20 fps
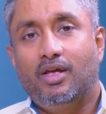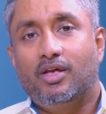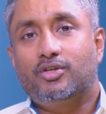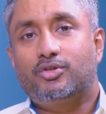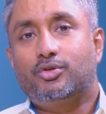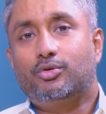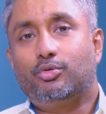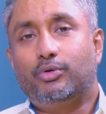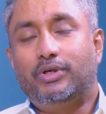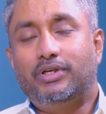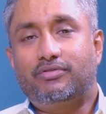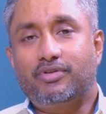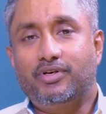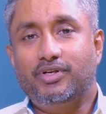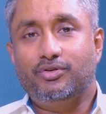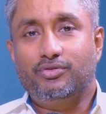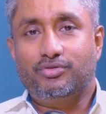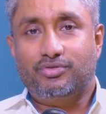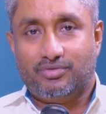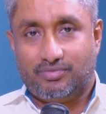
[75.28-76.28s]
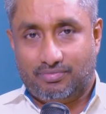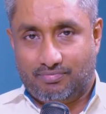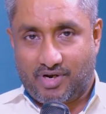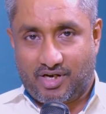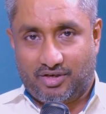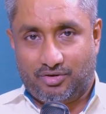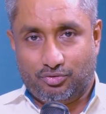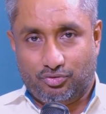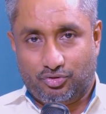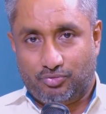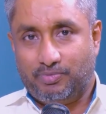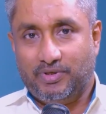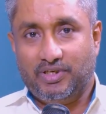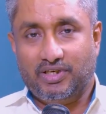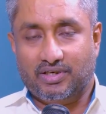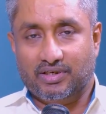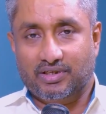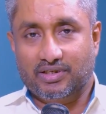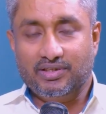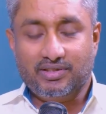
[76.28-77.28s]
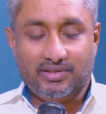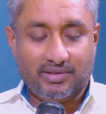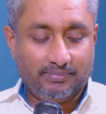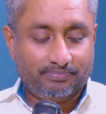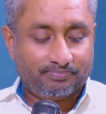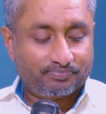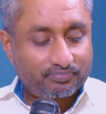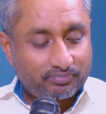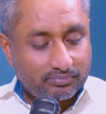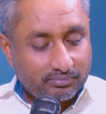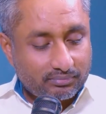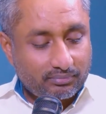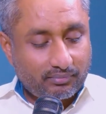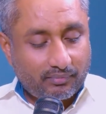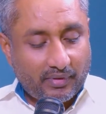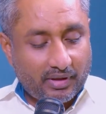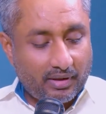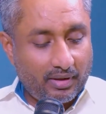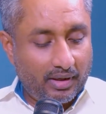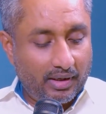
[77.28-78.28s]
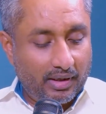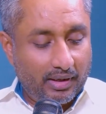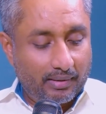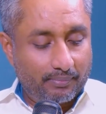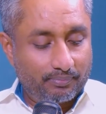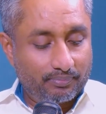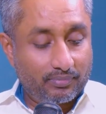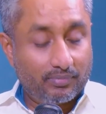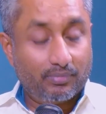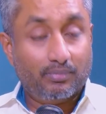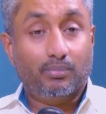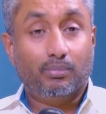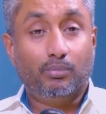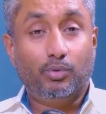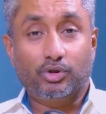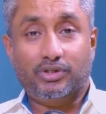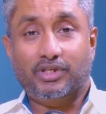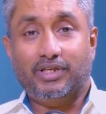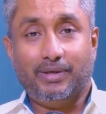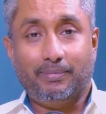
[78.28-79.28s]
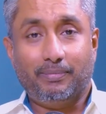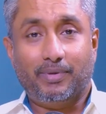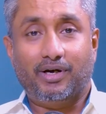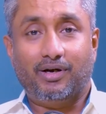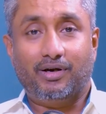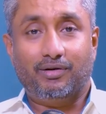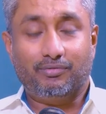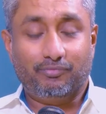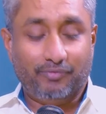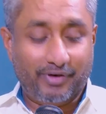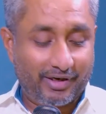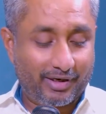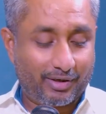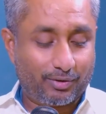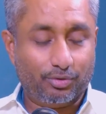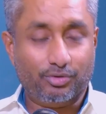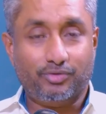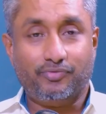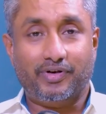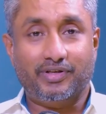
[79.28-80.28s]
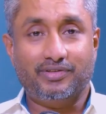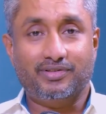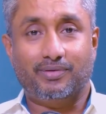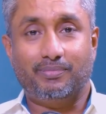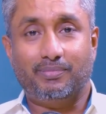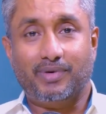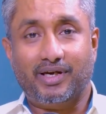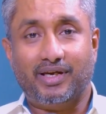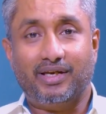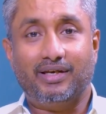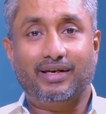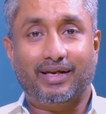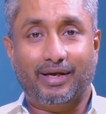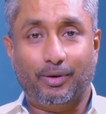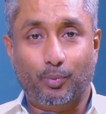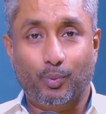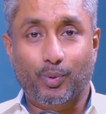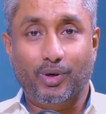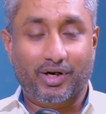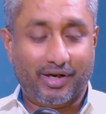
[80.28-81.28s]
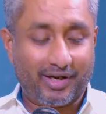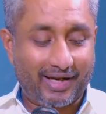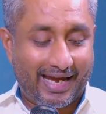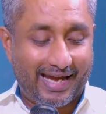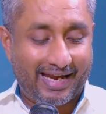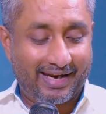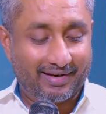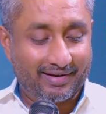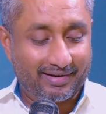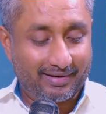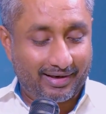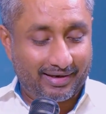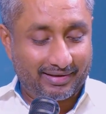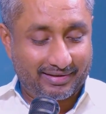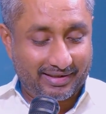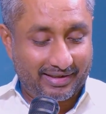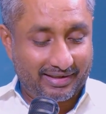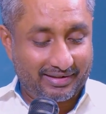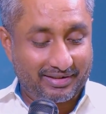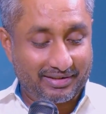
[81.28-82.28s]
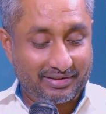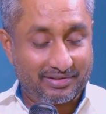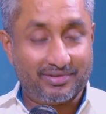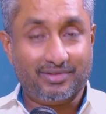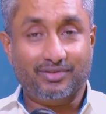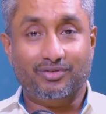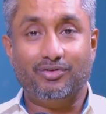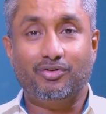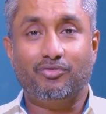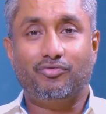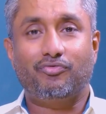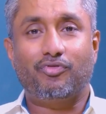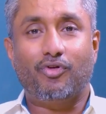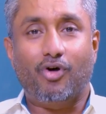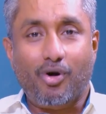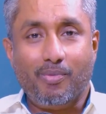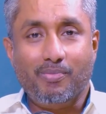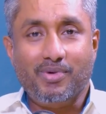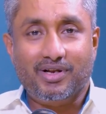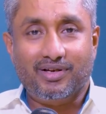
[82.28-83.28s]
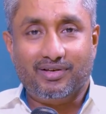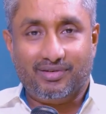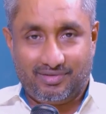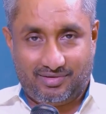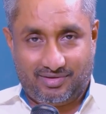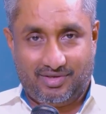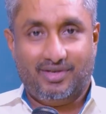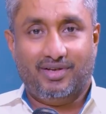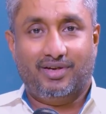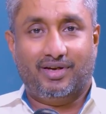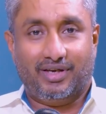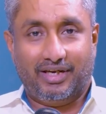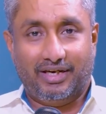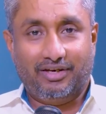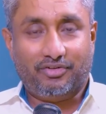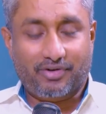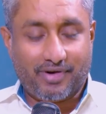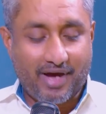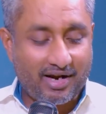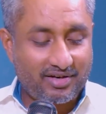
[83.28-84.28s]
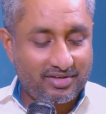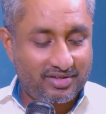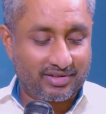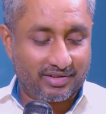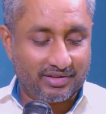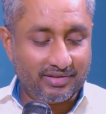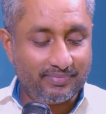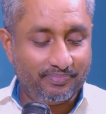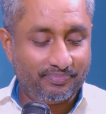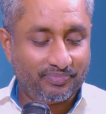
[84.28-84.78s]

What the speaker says: So to introduce my two speakers, both of them are very close friends of mine at work, and I'll take this formal introduction.